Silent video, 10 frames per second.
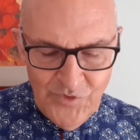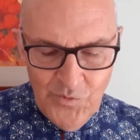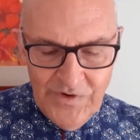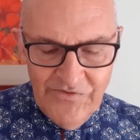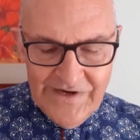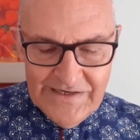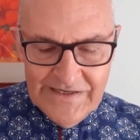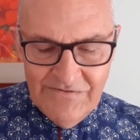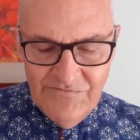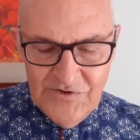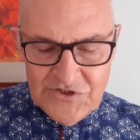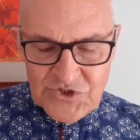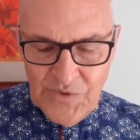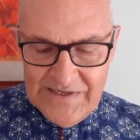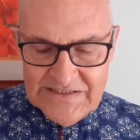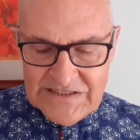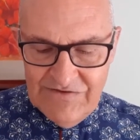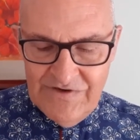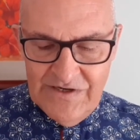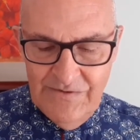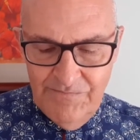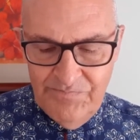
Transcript: We read in verse 27,